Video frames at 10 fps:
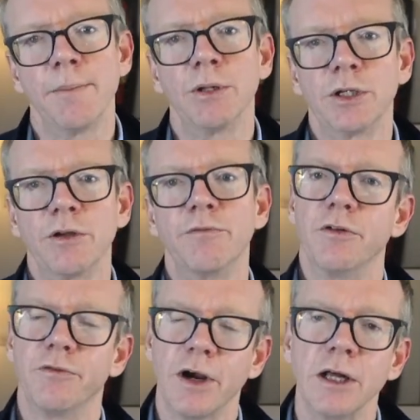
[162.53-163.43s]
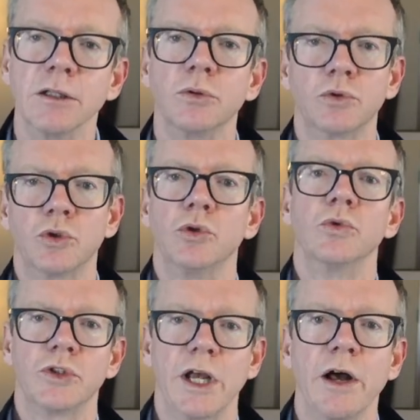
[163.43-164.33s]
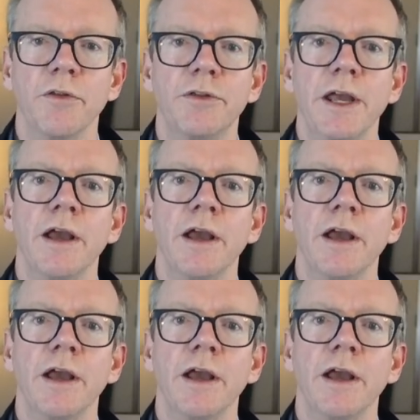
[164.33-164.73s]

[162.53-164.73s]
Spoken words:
of the available tools out there